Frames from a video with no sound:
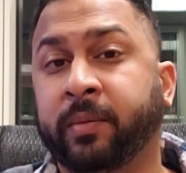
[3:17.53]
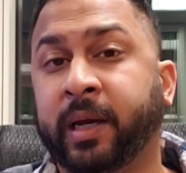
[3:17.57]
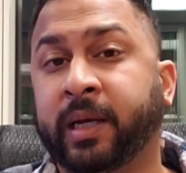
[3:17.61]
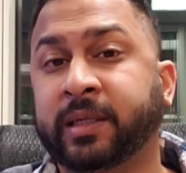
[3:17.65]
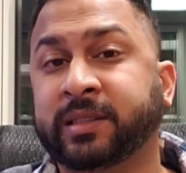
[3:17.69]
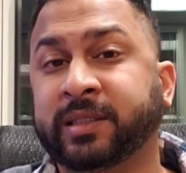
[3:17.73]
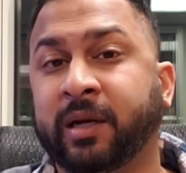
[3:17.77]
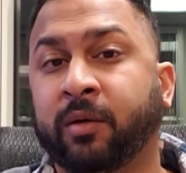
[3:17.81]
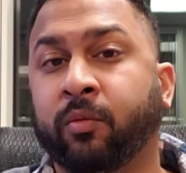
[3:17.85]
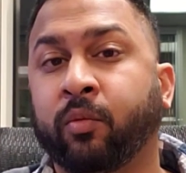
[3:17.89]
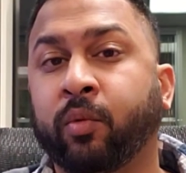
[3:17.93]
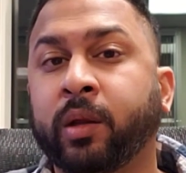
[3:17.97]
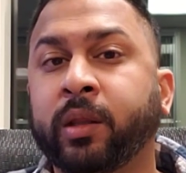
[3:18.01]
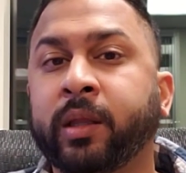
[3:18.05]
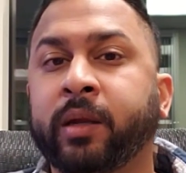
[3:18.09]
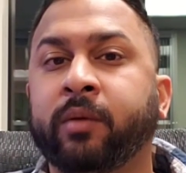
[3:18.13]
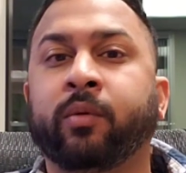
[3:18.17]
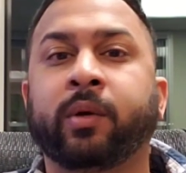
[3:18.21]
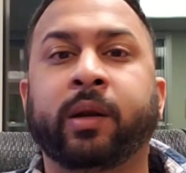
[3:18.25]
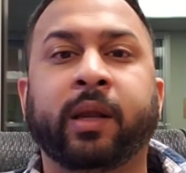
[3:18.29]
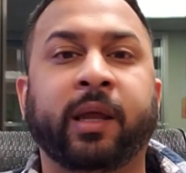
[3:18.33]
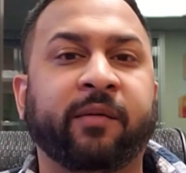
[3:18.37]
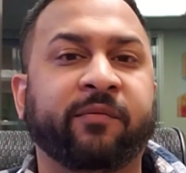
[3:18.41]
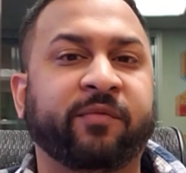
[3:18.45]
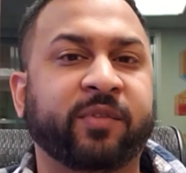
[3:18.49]
backs, I really
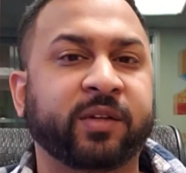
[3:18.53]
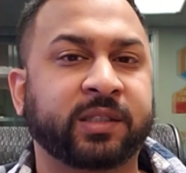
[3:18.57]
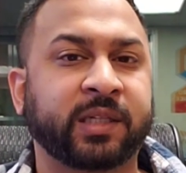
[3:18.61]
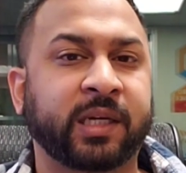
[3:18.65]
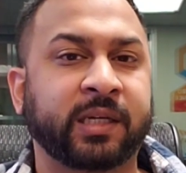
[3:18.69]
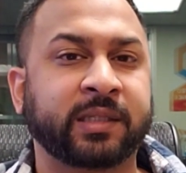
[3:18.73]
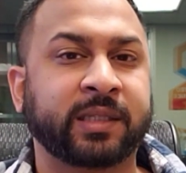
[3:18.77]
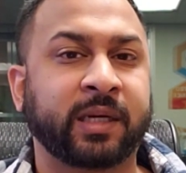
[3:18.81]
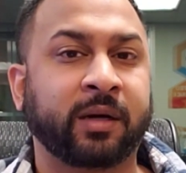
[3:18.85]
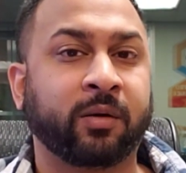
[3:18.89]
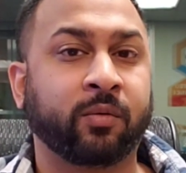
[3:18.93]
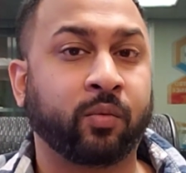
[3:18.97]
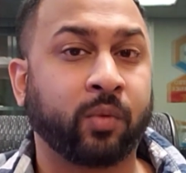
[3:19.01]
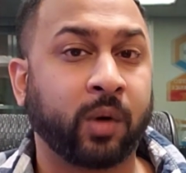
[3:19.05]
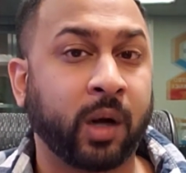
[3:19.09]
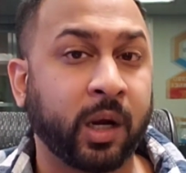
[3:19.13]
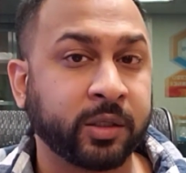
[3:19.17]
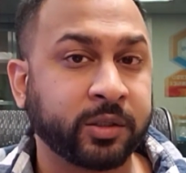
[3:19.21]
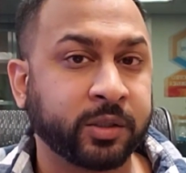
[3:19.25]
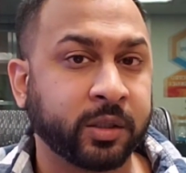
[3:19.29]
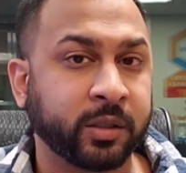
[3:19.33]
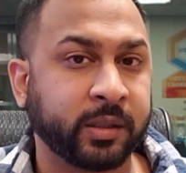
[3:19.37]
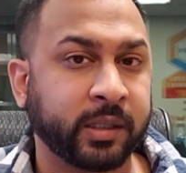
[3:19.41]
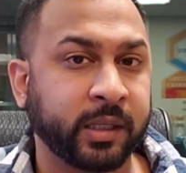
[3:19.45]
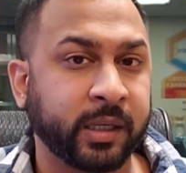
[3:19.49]
want to emphasize how
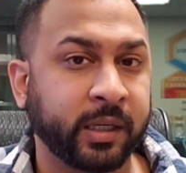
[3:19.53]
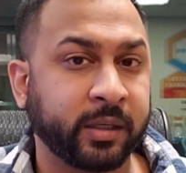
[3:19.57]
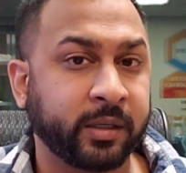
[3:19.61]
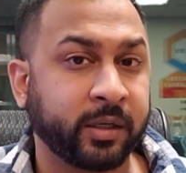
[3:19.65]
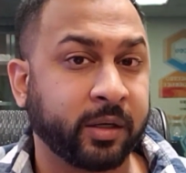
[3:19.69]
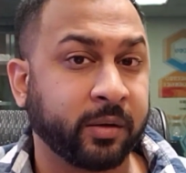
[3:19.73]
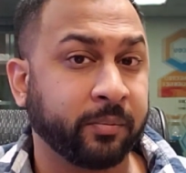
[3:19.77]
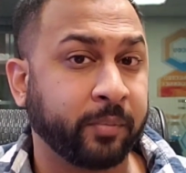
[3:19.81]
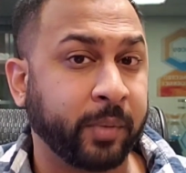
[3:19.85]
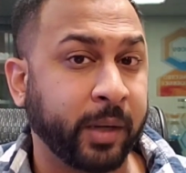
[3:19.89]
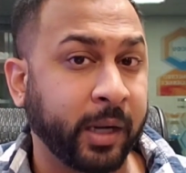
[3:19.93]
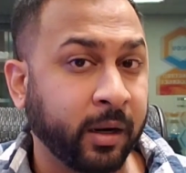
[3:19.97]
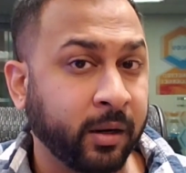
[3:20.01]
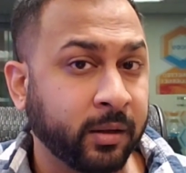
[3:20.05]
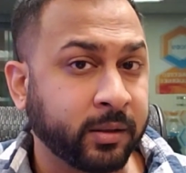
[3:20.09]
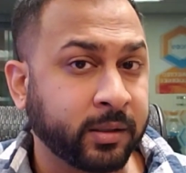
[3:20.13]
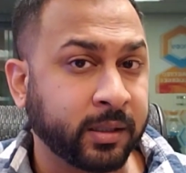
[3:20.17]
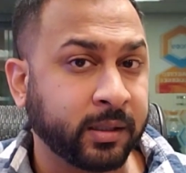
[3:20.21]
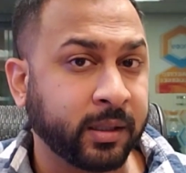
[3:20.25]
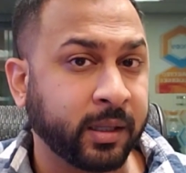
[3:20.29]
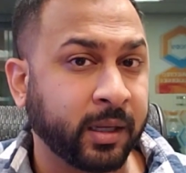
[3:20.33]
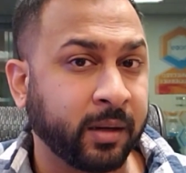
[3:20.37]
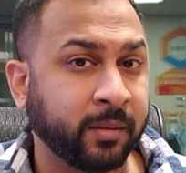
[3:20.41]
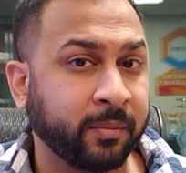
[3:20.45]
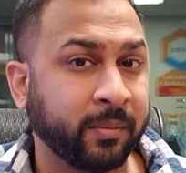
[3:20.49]
Roger did compared
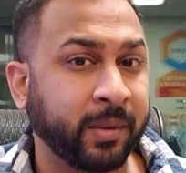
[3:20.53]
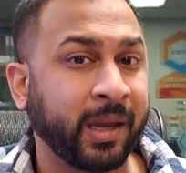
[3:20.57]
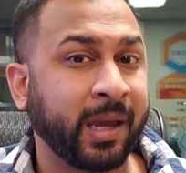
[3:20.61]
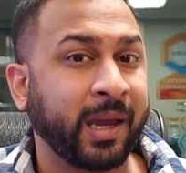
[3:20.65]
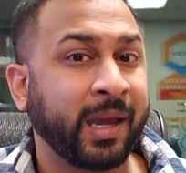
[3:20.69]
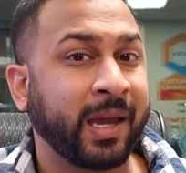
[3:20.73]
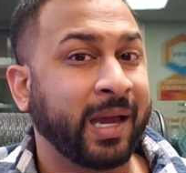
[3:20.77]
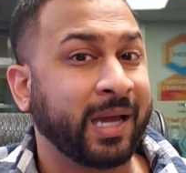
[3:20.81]
to them,